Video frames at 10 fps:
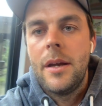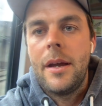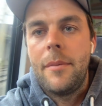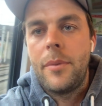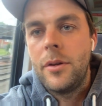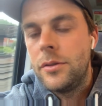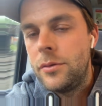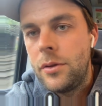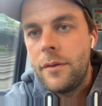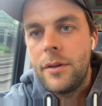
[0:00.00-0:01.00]
um, posted
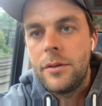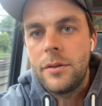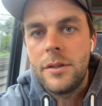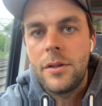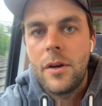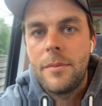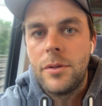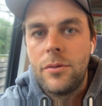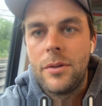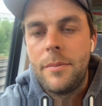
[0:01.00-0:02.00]
all over this Instagram
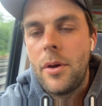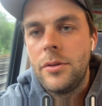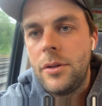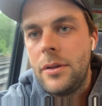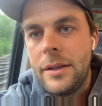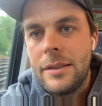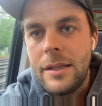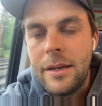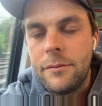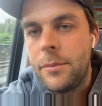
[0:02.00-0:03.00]
story, posted on
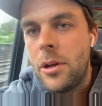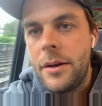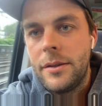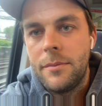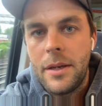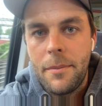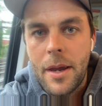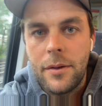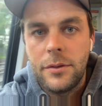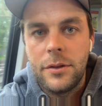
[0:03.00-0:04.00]
LinkedIn, replied to some
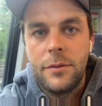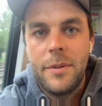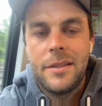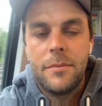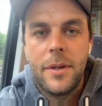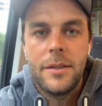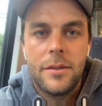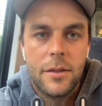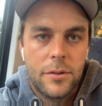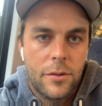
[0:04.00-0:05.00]
emails, just bits and
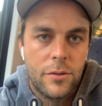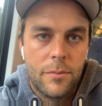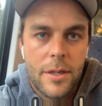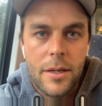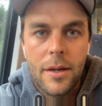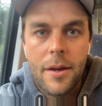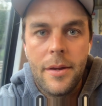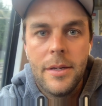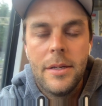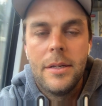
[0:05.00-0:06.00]
pieces of social media.
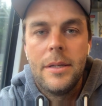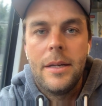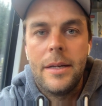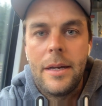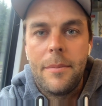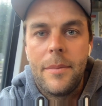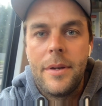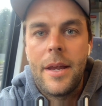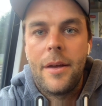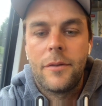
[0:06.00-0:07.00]
Um,
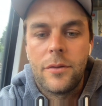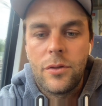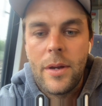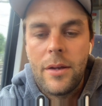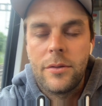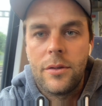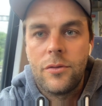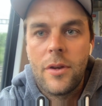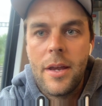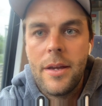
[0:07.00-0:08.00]
now I've got two hours on
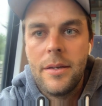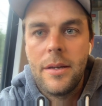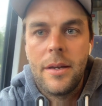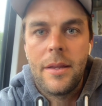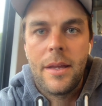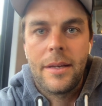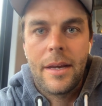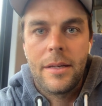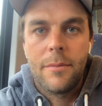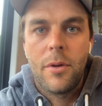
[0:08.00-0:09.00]
the train and then
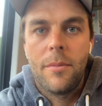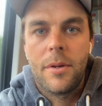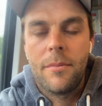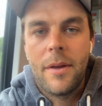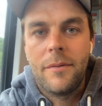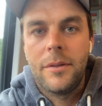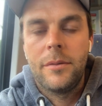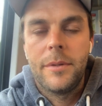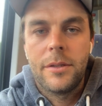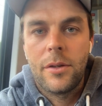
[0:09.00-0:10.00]
getting to Birmingham, having a
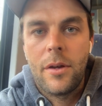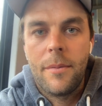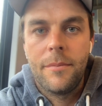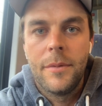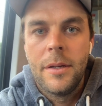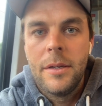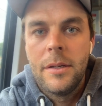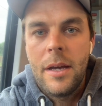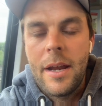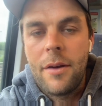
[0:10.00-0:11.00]
little bit of time,
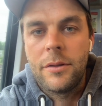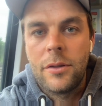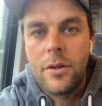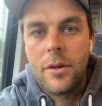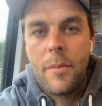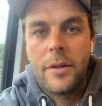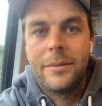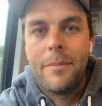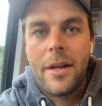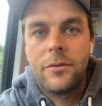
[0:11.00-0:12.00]
an hour or so, I've got to buy
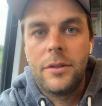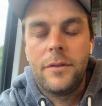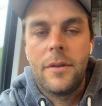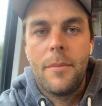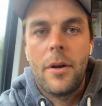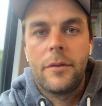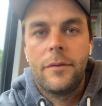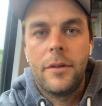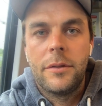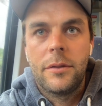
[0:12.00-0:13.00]
some batteries for the
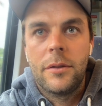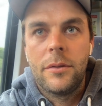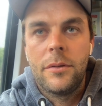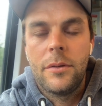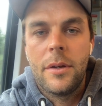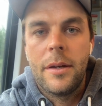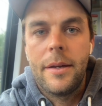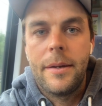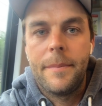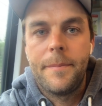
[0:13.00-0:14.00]
microphones, I've got to
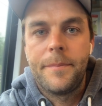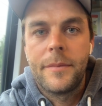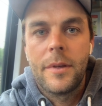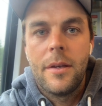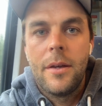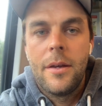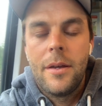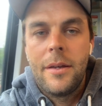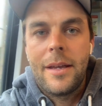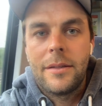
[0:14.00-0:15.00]

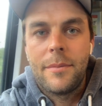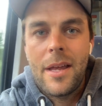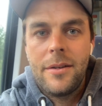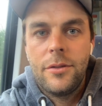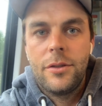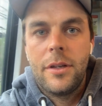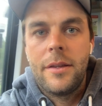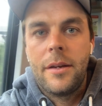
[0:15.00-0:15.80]
um, get some lunch.